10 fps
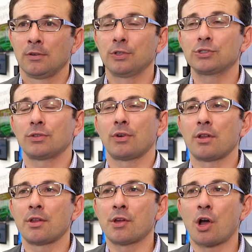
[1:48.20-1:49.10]
First of
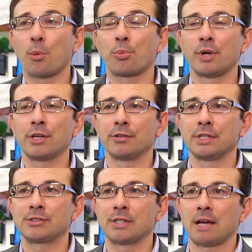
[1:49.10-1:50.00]
all, the operator
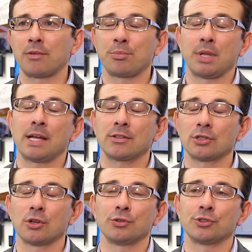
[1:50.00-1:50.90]
needs to have a plan
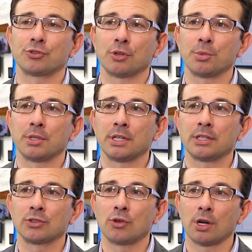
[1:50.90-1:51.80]
to go distributed.
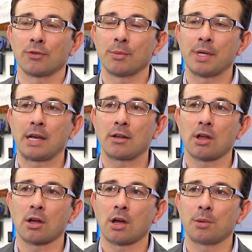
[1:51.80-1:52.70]
It's going from an
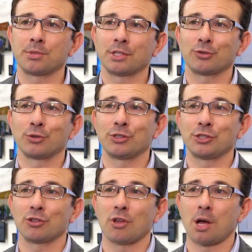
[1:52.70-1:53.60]
analog optic to a
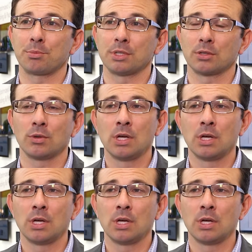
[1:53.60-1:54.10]
digital optic